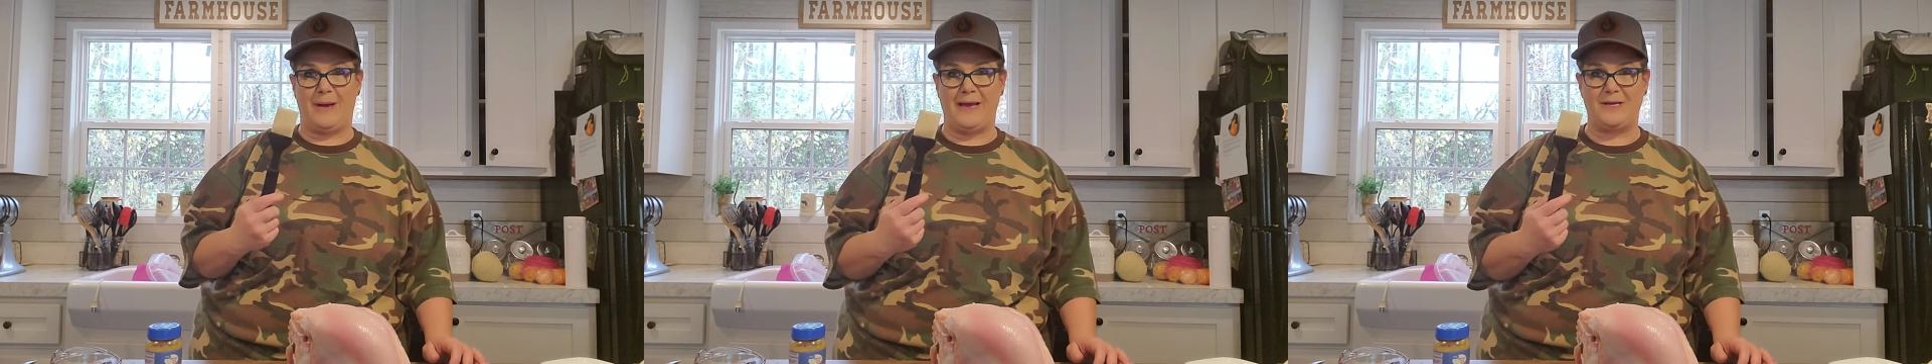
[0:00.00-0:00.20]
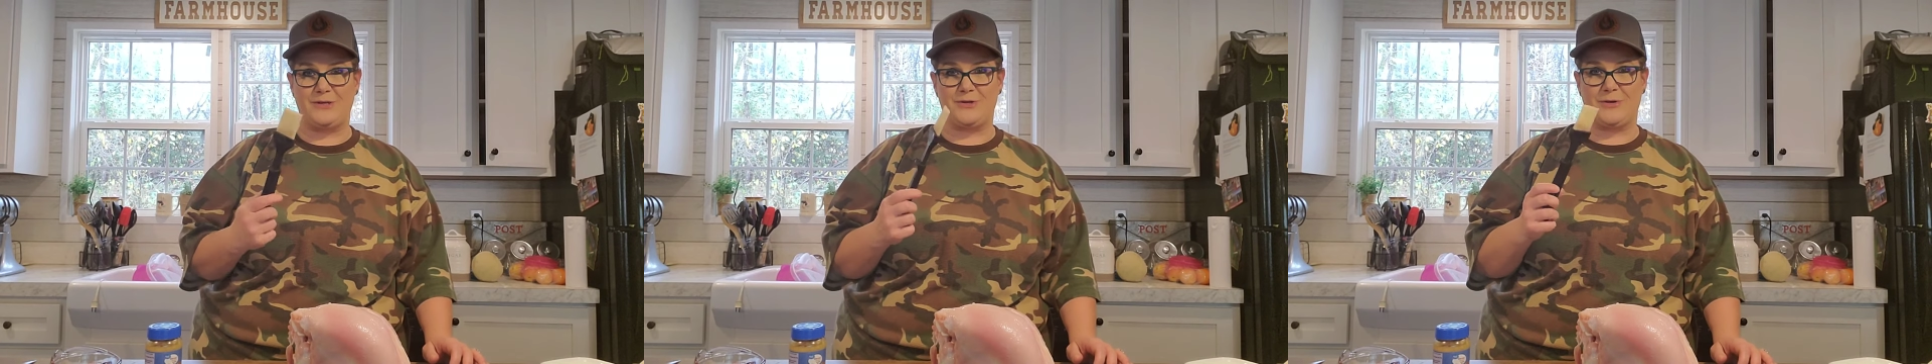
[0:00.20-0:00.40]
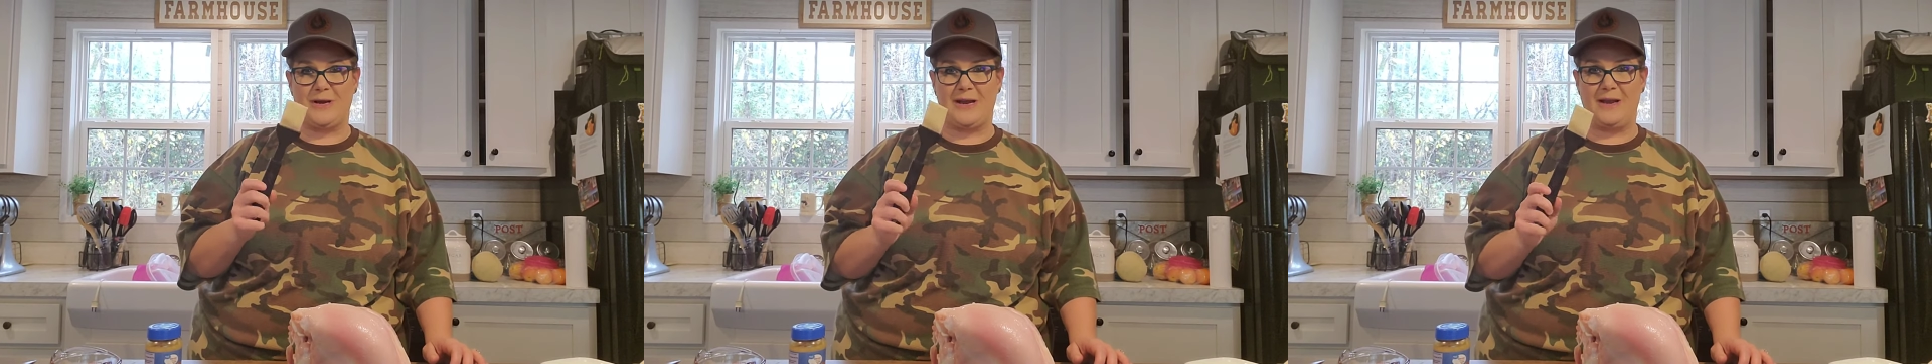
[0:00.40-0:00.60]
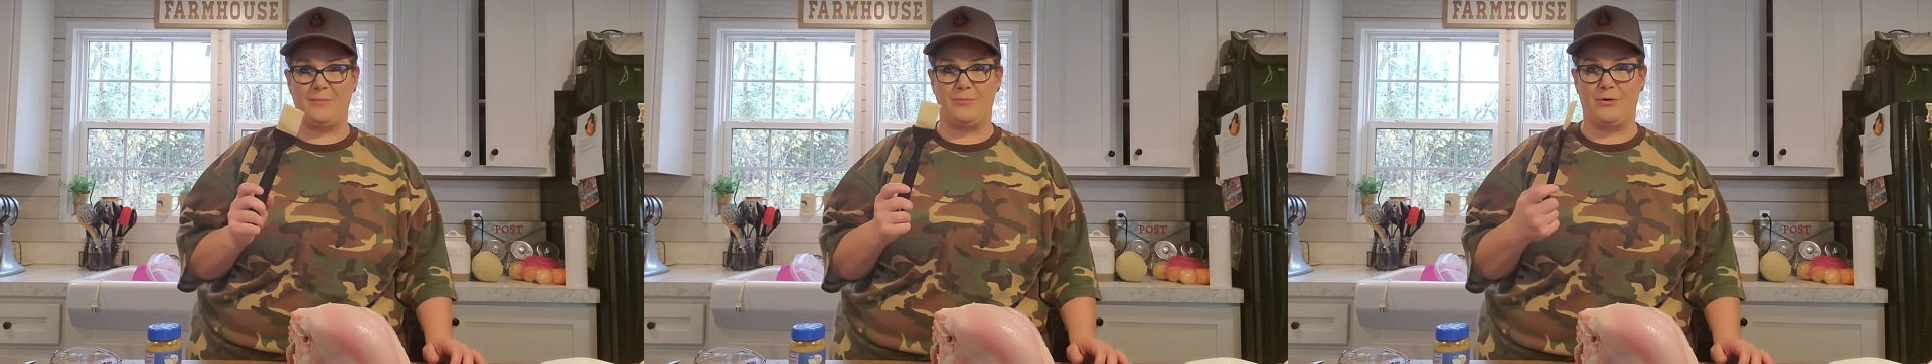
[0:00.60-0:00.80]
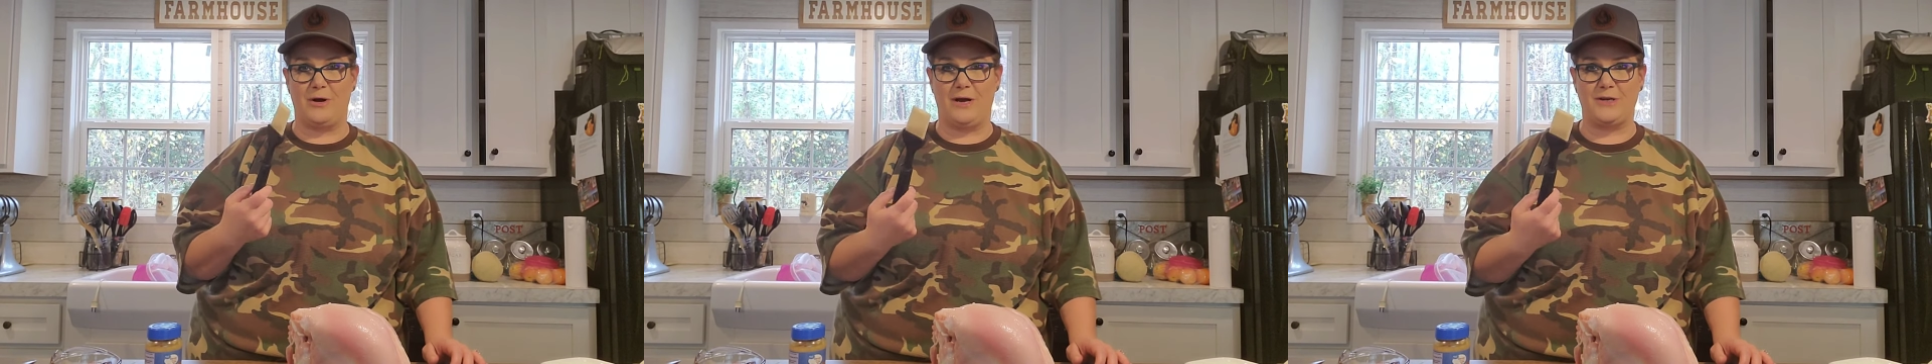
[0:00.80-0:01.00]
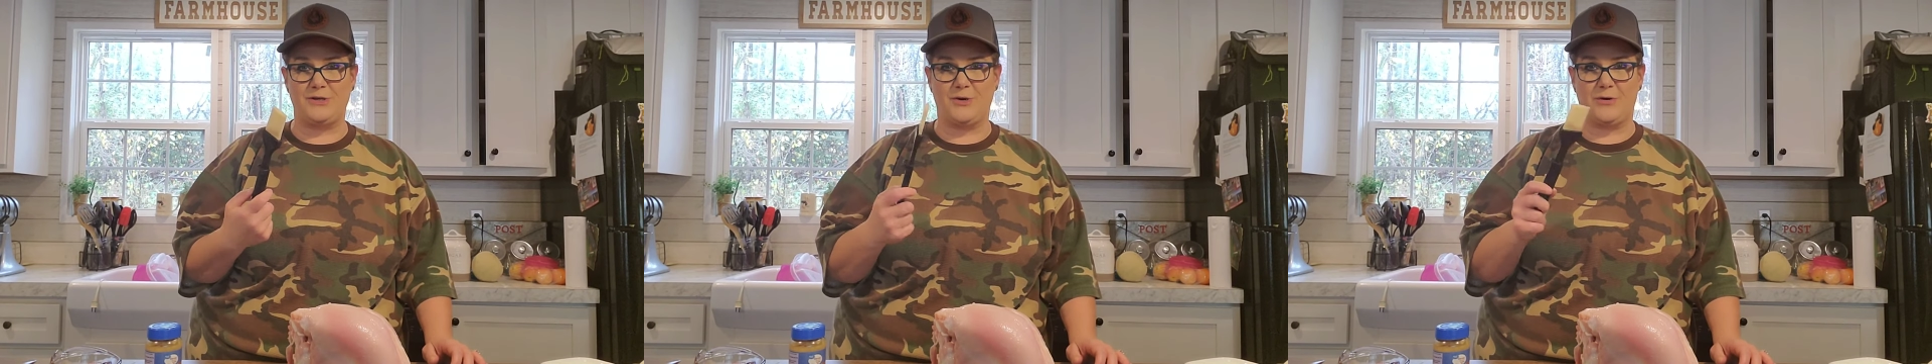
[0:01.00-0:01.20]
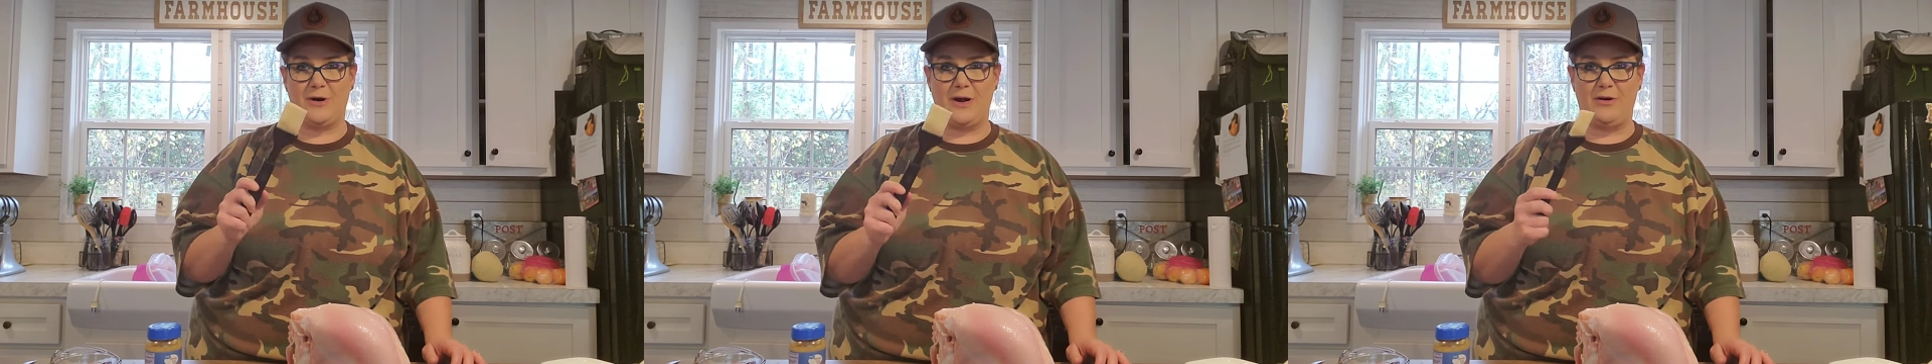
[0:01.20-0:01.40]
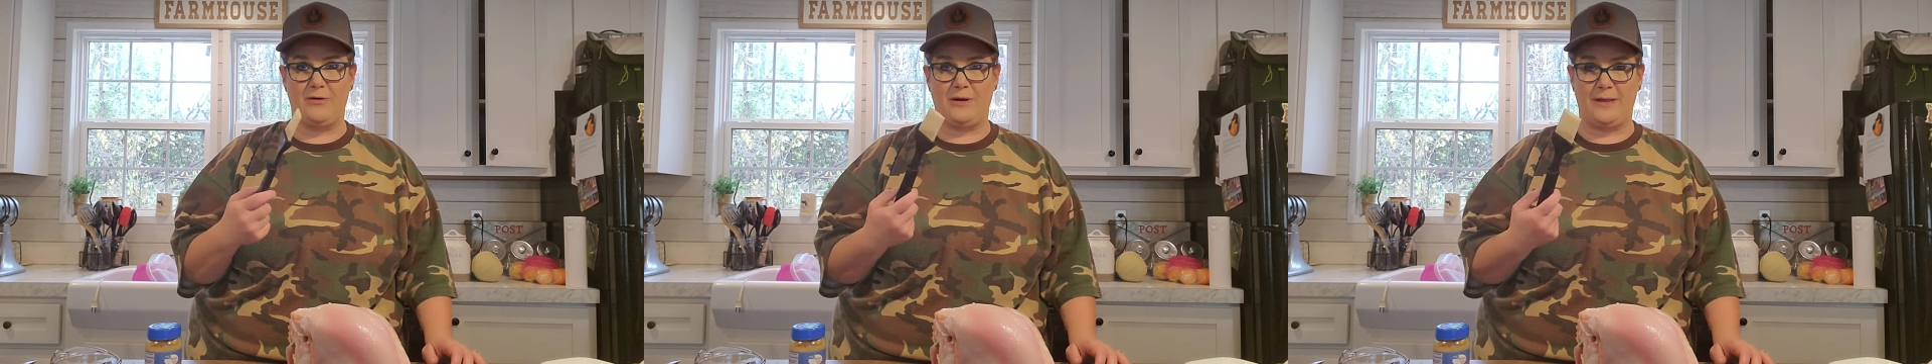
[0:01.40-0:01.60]
pastry brush or a
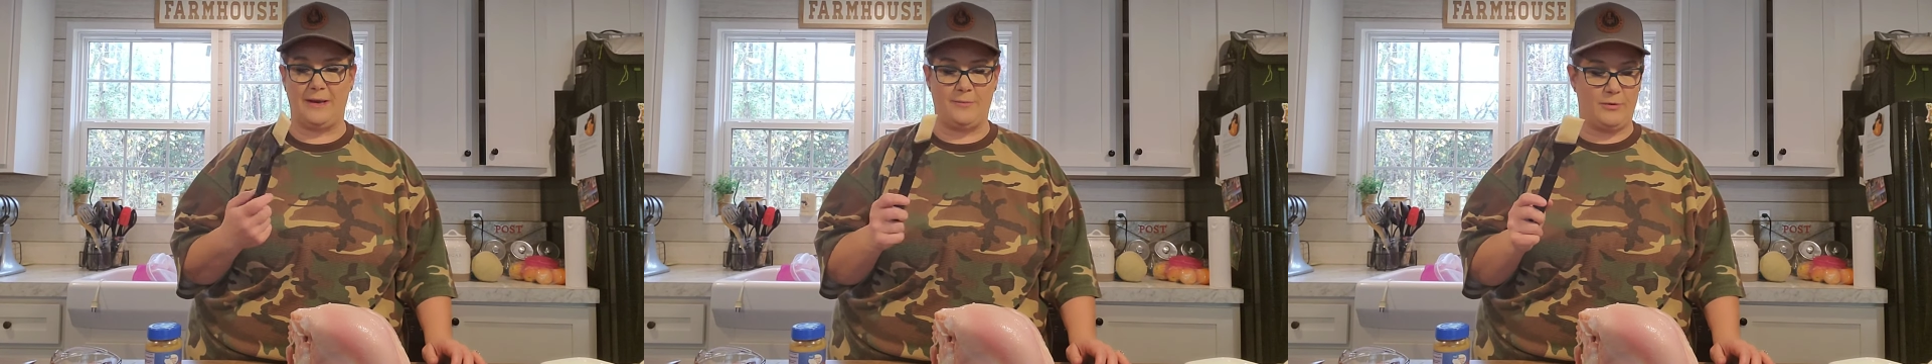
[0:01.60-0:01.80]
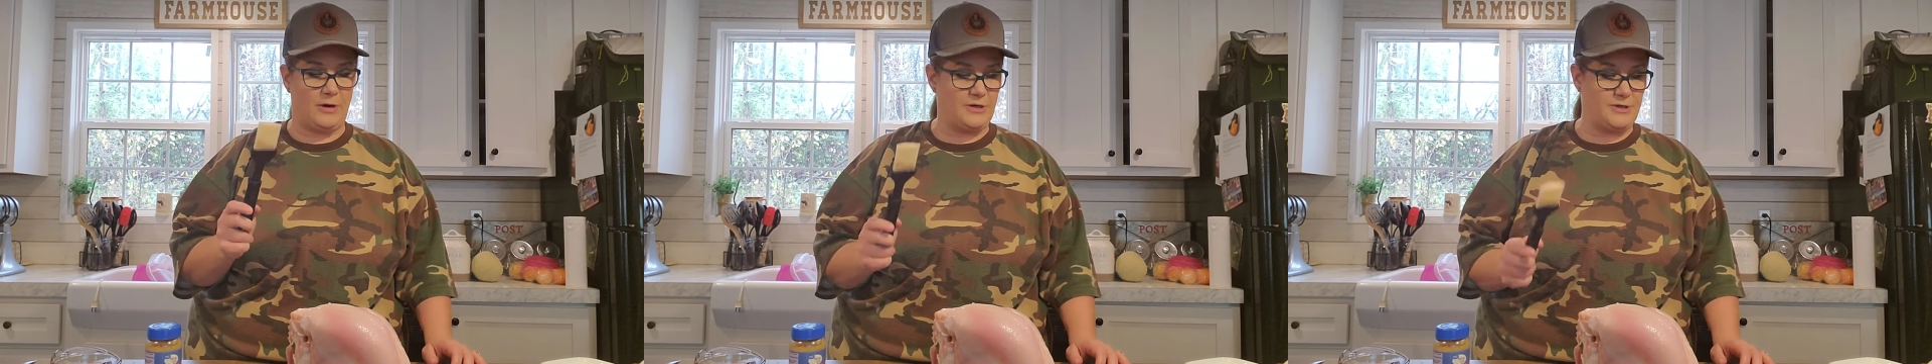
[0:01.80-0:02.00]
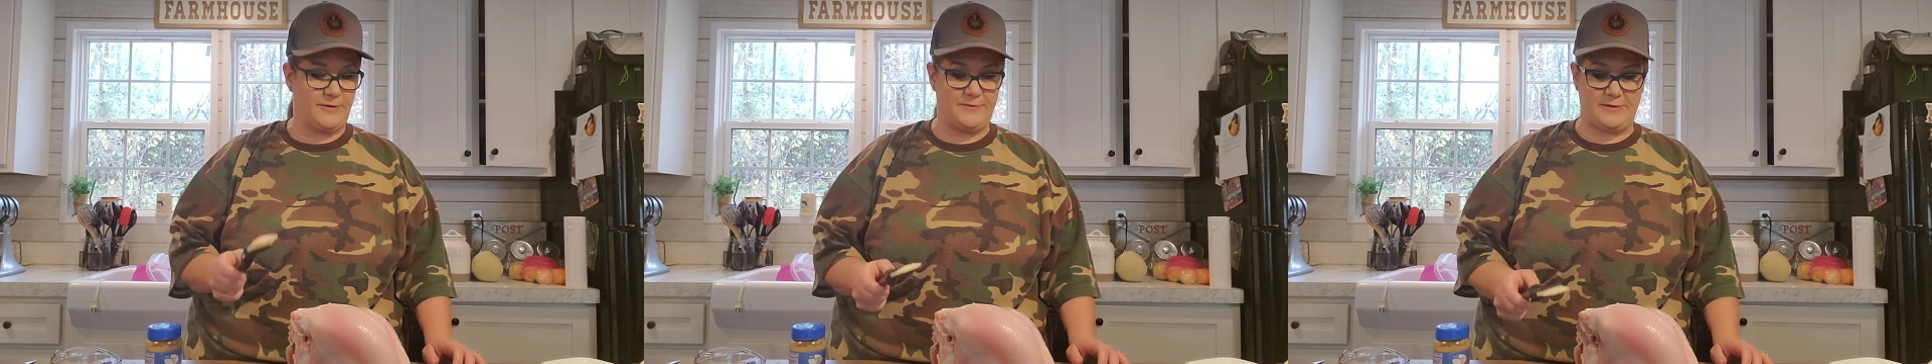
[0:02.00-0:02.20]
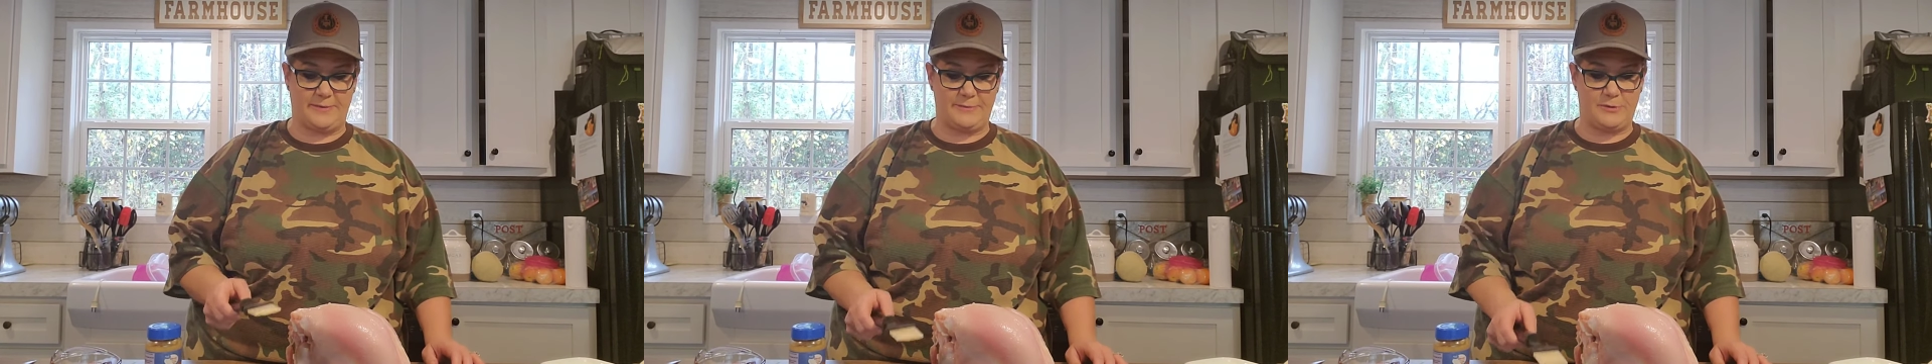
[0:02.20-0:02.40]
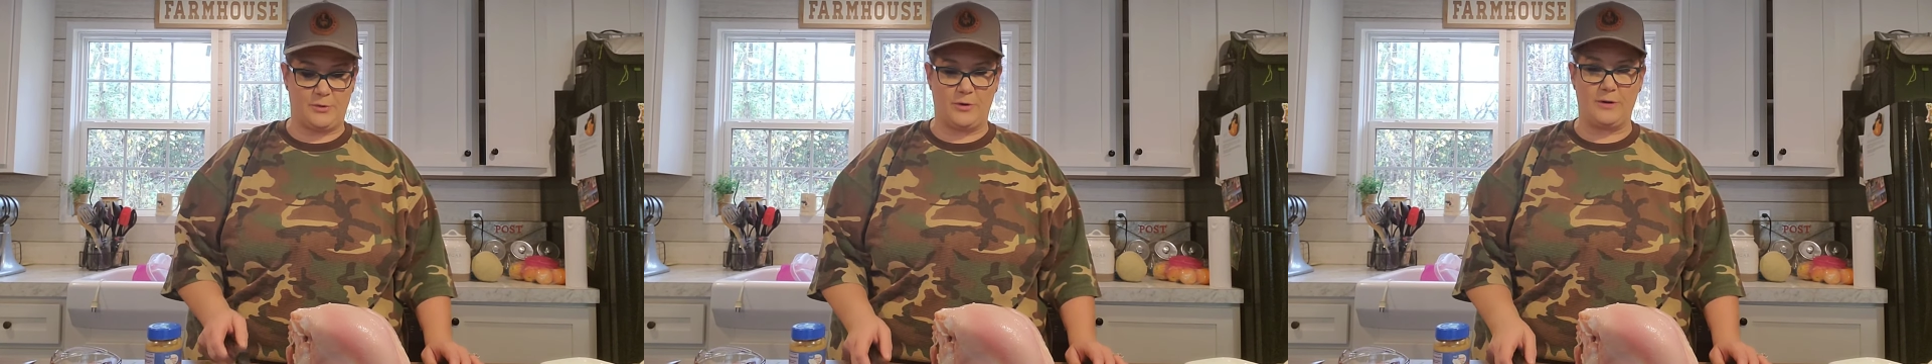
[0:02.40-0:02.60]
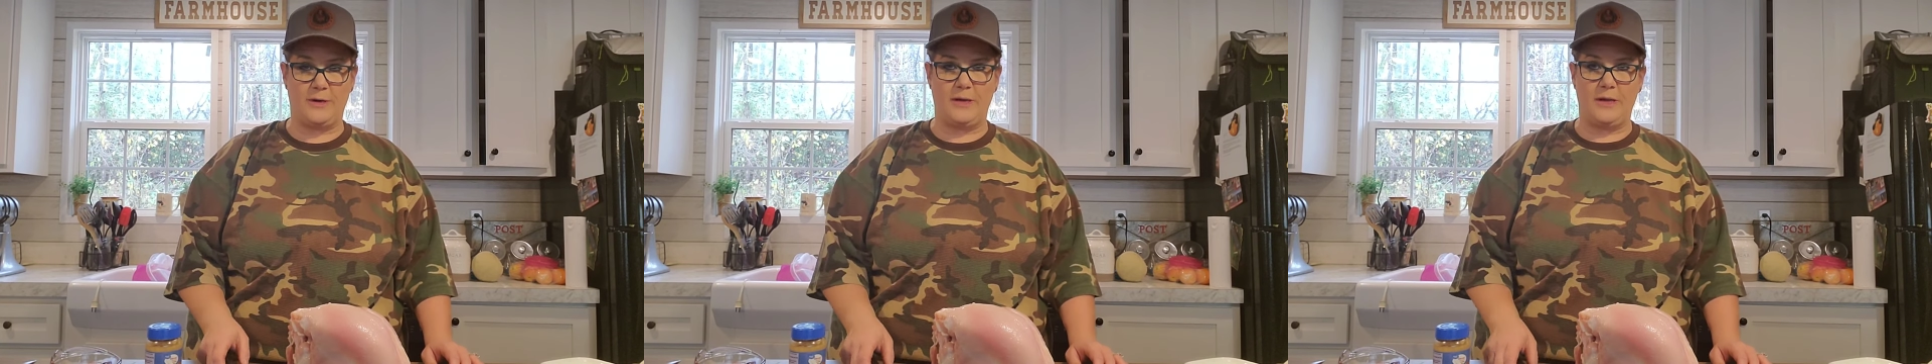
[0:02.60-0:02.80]
grilling brush of some sort.